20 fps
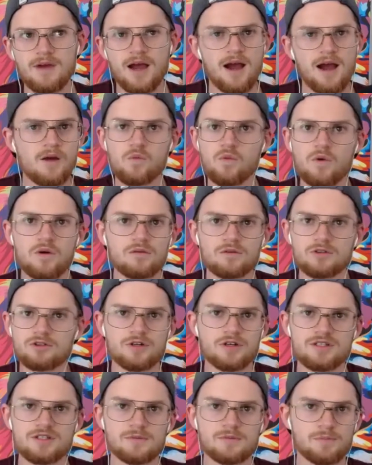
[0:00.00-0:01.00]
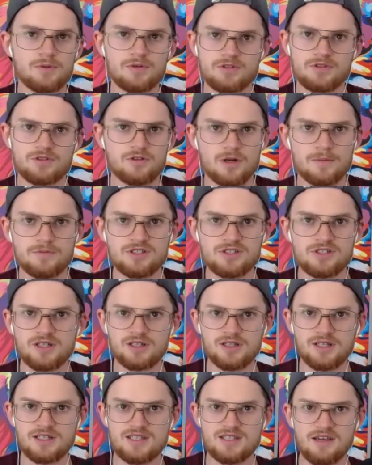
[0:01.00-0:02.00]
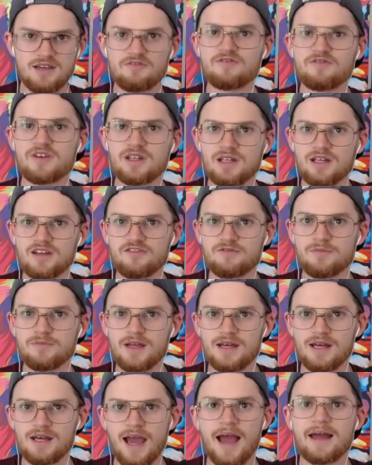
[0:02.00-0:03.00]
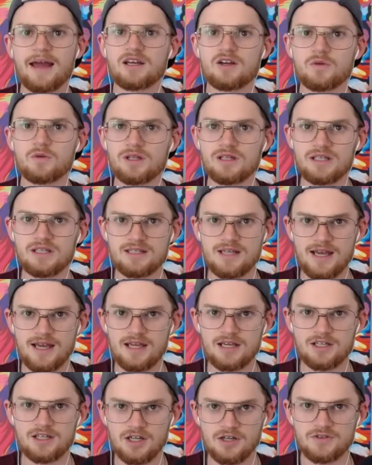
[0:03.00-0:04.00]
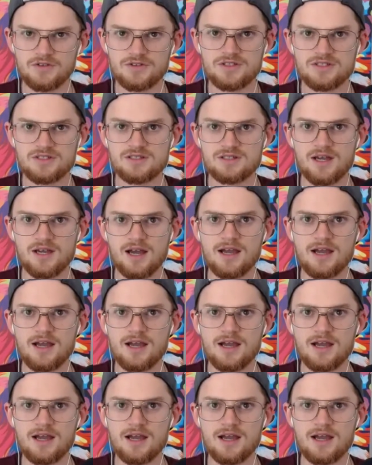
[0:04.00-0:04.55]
I won't trust a prescription unless I feel I've been adequately diagnosed.